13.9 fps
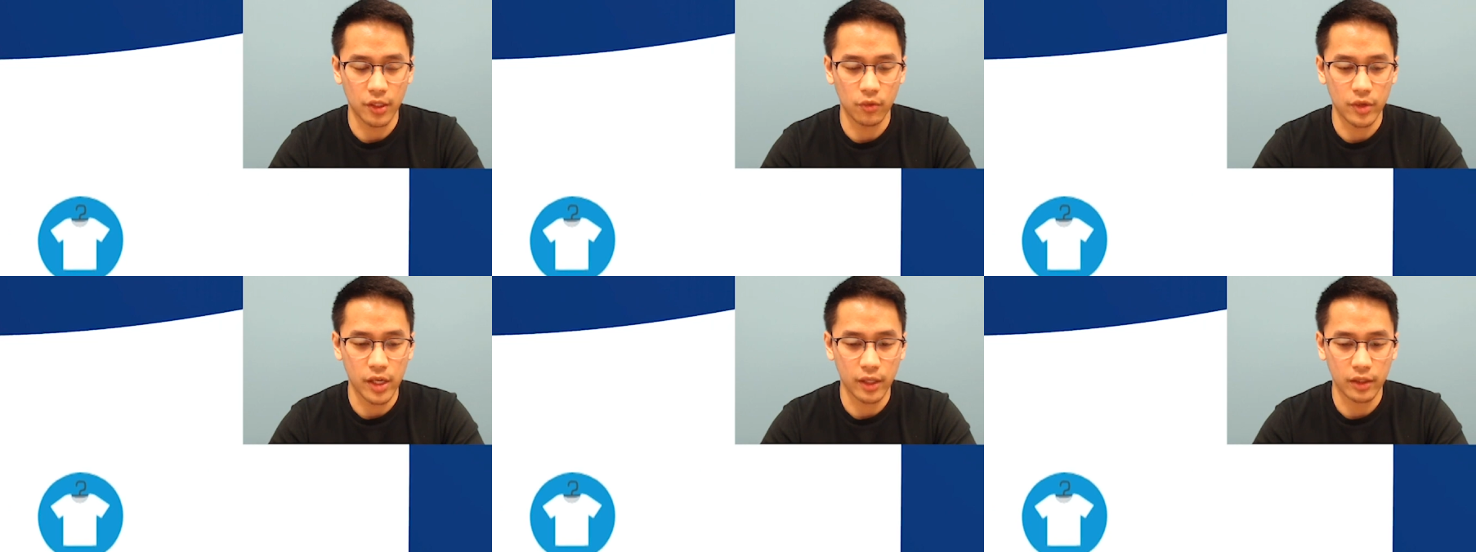
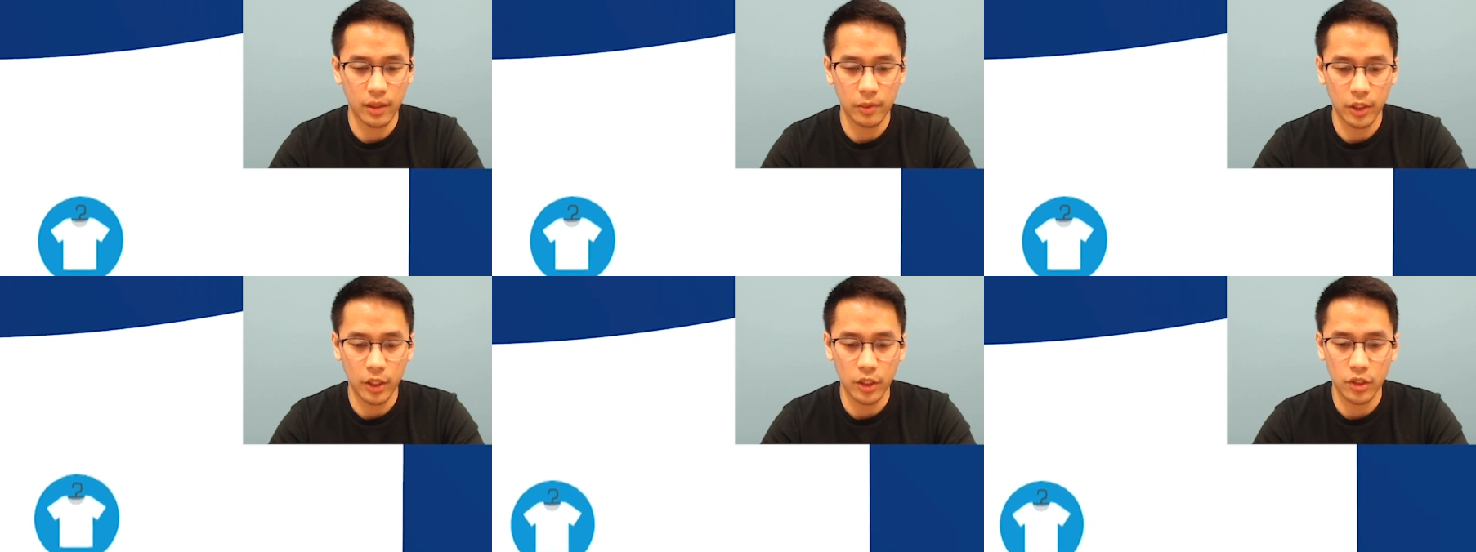React
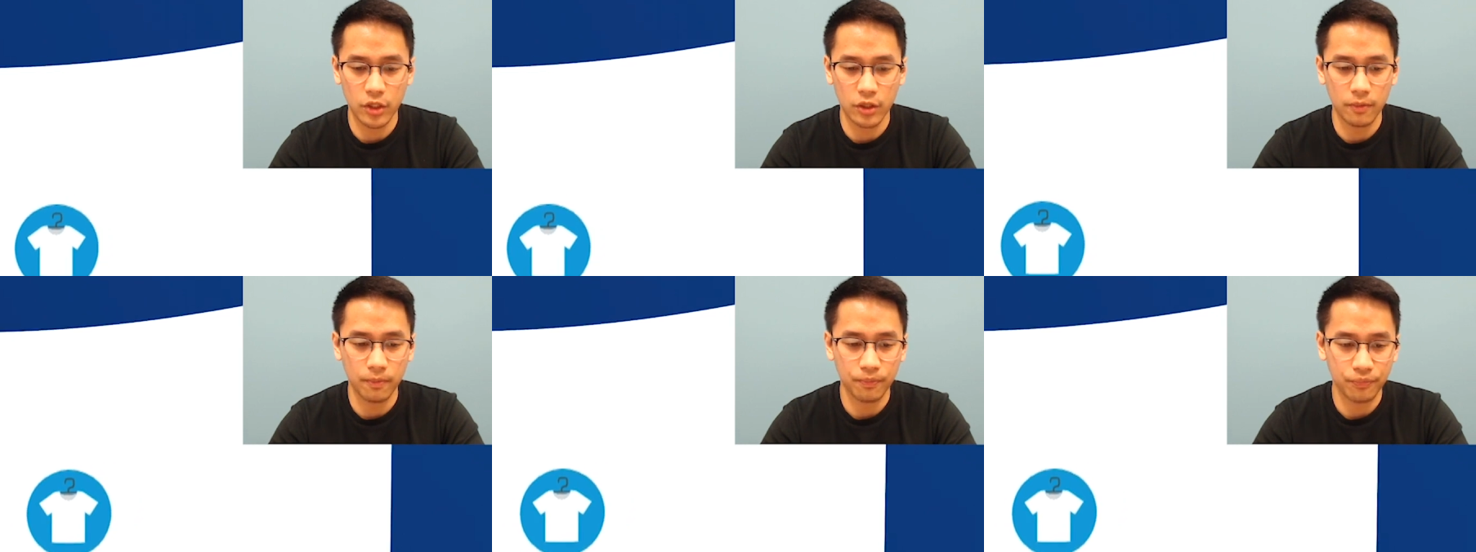application.
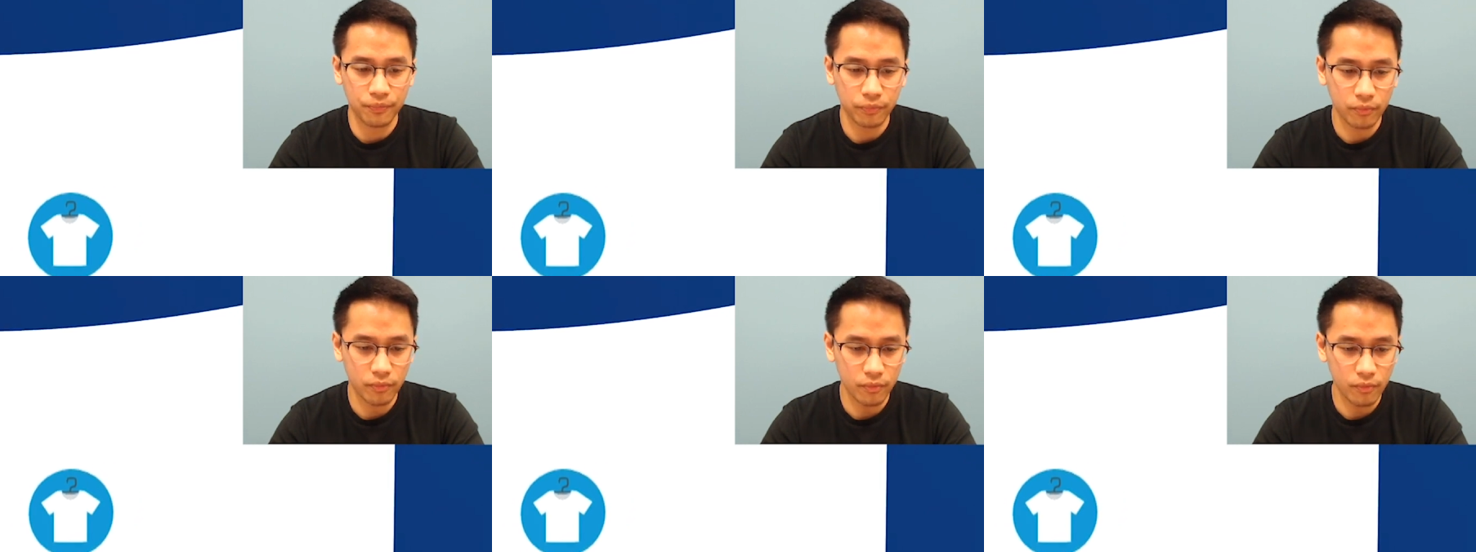
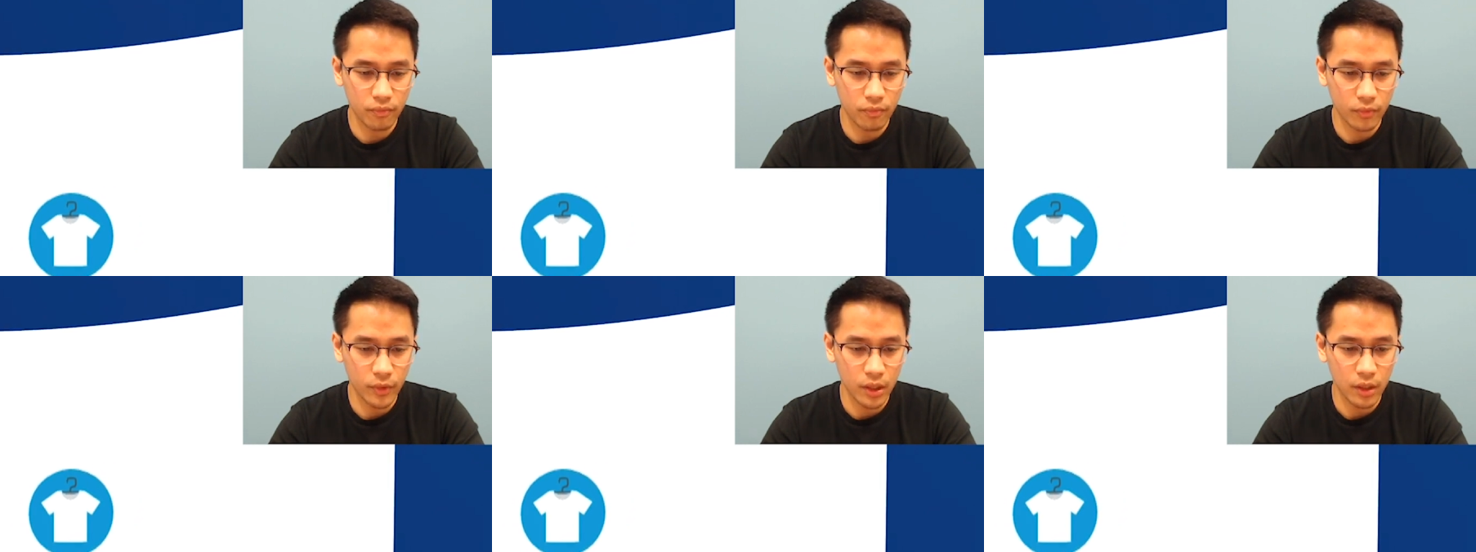
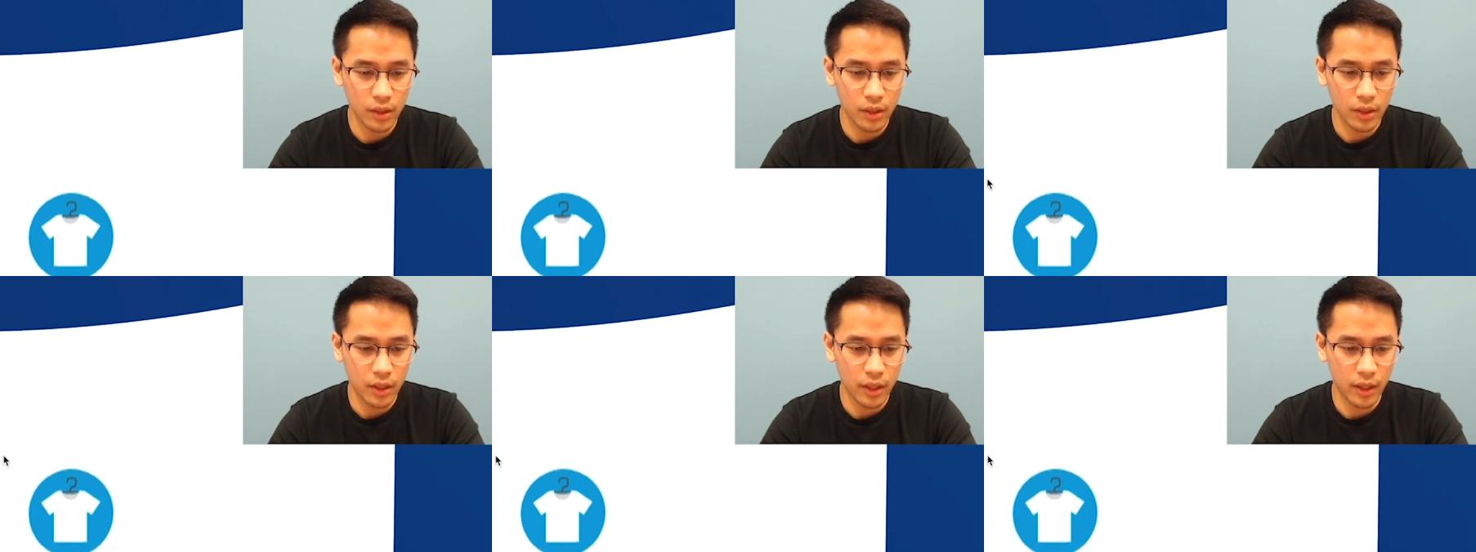
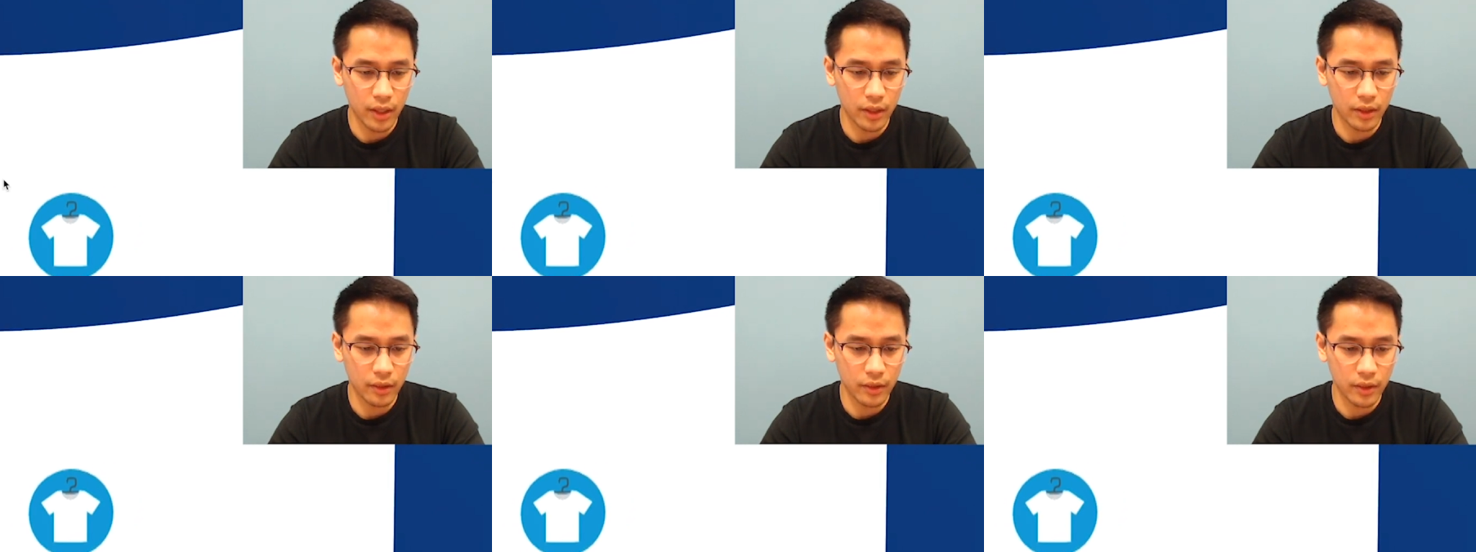
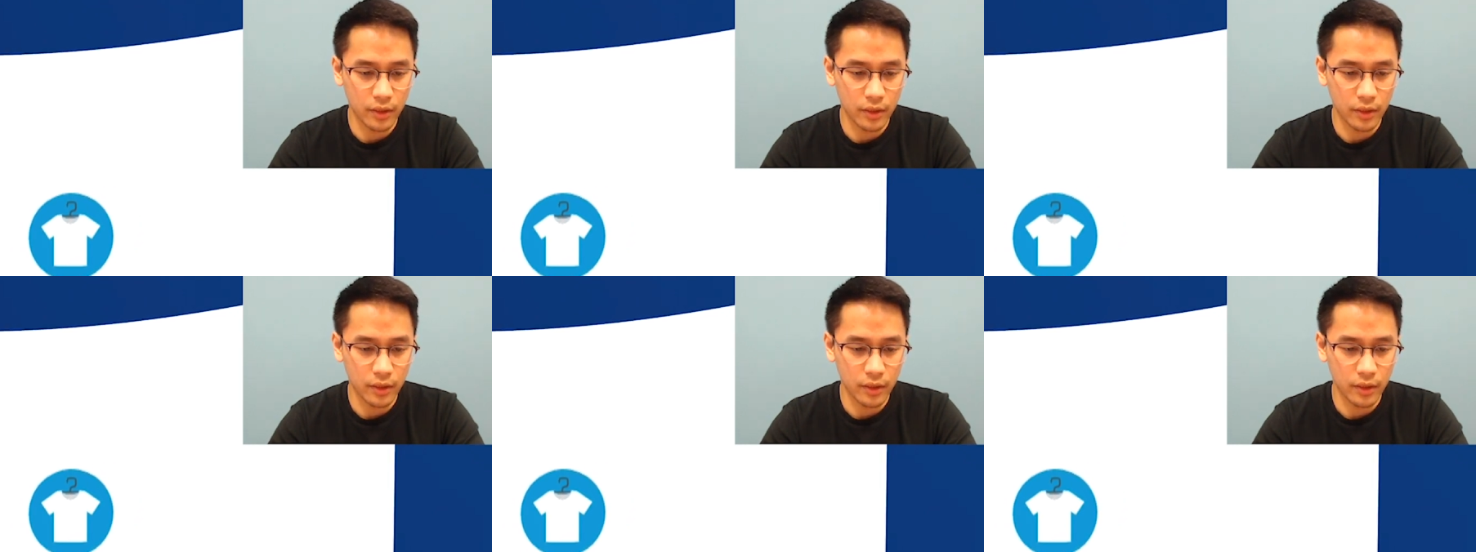And